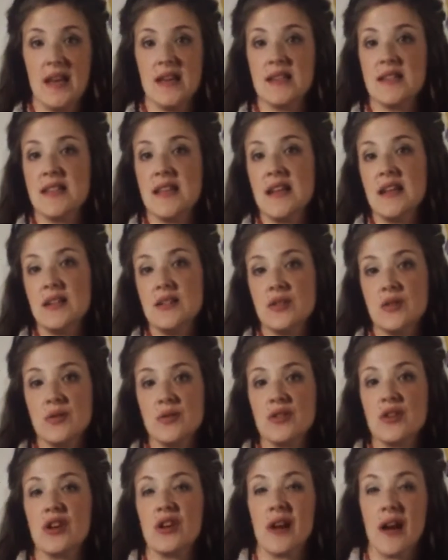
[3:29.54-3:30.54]
Sand
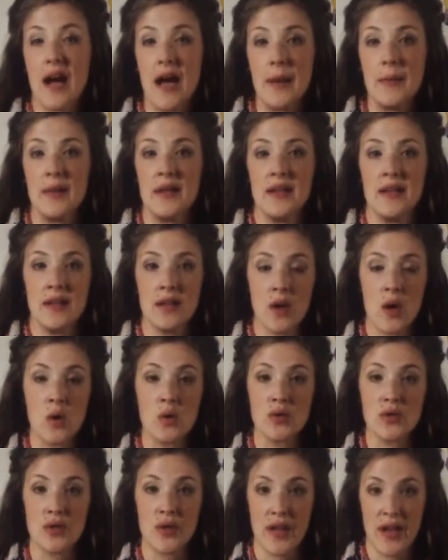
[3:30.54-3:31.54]
dunes are common in
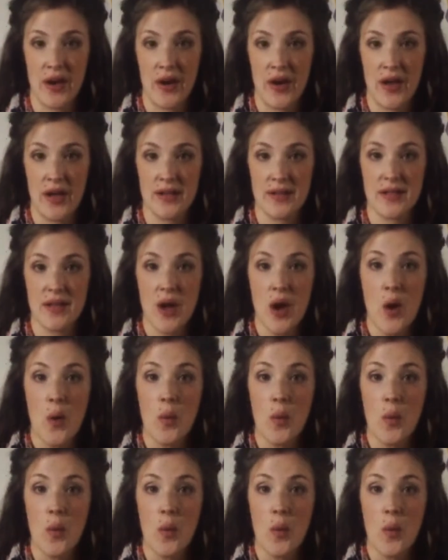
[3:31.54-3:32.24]
coastal areas